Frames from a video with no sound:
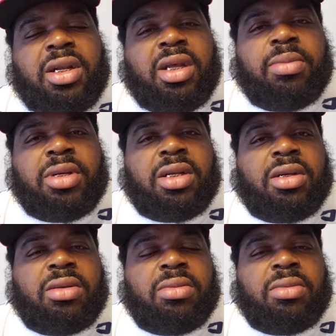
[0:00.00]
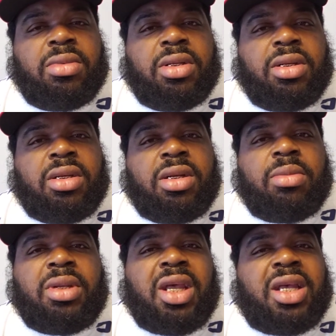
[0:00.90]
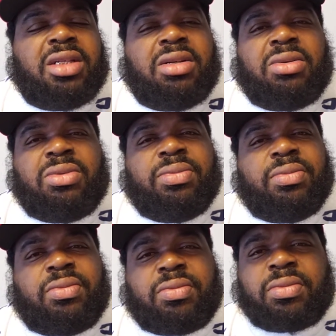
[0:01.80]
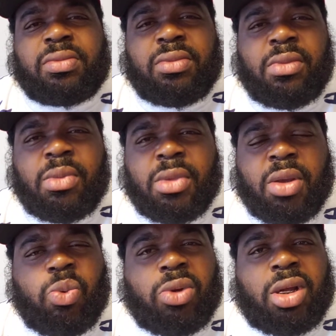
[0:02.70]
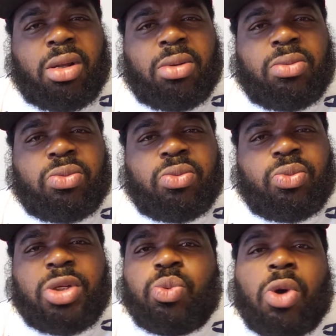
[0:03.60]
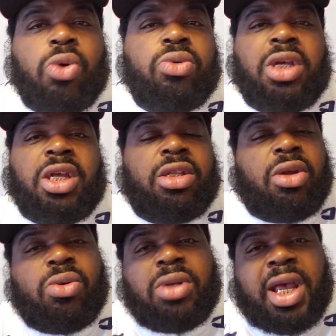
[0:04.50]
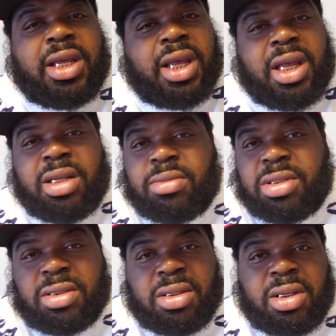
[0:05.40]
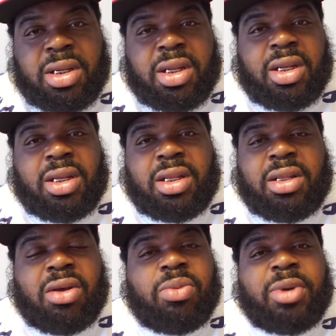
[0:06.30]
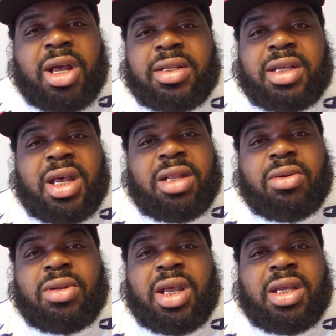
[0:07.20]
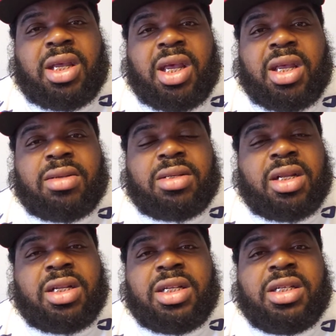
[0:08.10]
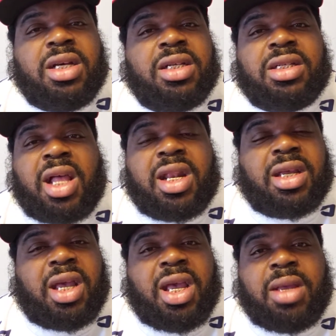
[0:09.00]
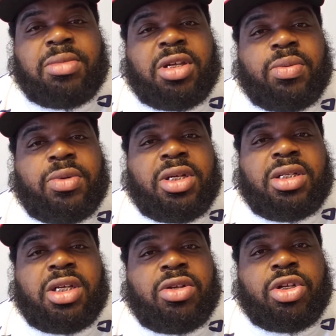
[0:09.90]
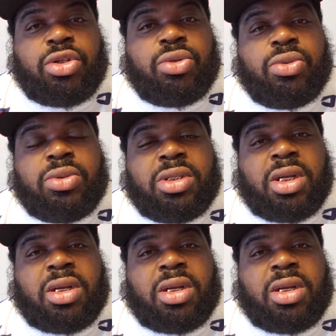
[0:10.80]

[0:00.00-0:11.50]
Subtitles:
that, but yeah. So we won't get no night games. No prime time, no night games, none of these good slotted games if we continue to lose.